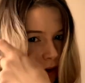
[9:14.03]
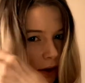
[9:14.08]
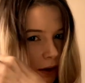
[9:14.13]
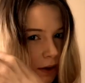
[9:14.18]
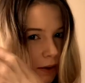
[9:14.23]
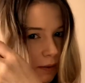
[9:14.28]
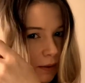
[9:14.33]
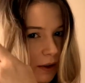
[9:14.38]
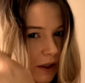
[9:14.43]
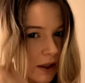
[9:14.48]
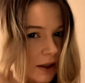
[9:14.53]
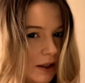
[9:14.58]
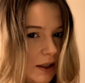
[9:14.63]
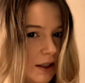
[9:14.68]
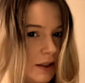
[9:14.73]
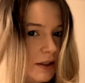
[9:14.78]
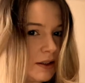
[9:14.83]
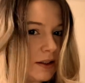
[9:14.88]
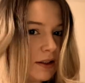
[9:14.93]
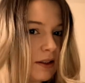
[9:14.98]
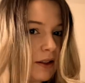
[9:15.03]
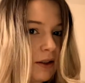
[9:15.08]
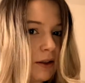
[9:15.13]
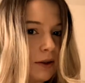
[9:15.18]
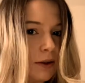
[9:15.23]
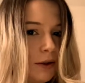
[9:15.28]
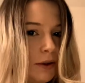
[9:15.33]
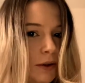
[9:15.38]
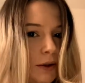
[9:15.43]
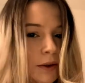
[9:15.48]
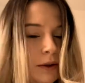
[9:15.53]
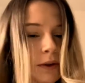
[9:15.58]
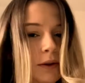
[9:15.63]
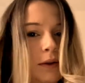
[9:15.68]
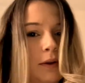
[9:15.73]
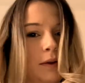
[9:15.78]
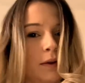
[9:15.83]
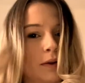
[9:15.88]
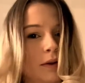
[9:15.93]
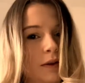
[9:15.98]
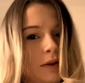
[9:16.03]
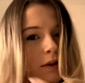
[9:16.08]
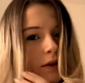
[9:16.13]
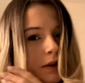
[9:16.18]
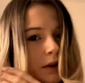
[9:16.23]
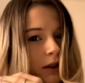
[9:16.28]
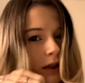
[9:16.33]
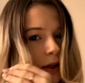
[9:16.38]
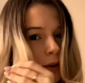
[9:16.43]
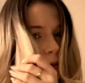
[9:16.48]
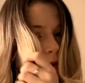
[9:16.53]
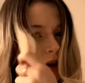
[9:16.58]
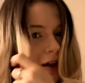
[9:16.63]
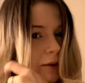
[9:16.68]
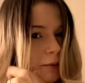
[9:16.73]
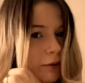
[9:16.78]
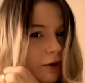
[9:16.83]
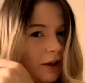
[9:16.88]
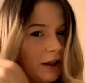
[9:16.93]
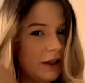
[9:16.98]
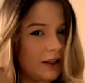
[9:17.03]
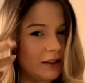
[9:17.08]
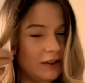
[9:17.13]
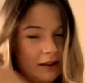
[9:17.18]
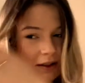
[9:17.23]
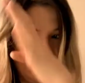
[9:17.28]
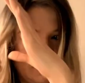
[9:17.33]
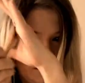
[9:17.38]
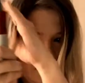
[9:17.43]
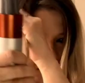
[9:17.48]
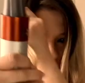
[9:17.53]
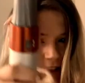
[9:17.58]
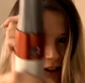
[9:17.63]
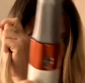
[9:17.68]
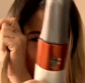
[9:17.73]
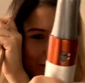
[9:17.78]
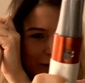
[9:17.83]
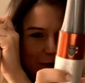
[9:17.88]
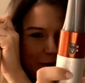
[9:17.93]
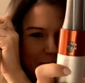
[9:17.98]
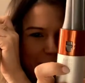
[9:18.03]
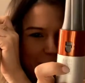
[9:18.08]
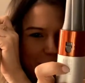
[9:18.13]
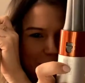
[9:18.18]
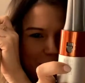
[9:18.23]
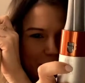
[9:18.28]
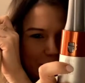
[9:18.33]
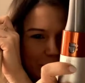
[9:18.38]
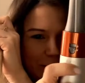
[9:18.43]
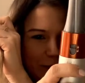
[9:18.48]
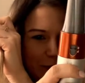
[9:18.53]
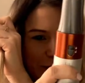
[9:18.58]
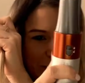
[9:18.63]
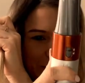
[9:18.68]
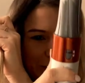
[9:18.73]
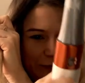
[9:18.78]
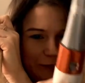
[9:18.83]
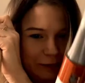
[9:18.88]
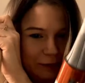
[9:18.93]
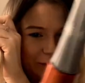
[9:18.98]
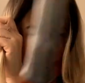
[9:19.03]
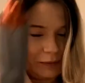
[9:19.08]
Wow, that is so cool. I'm well impressed. Let me do a little bit more. A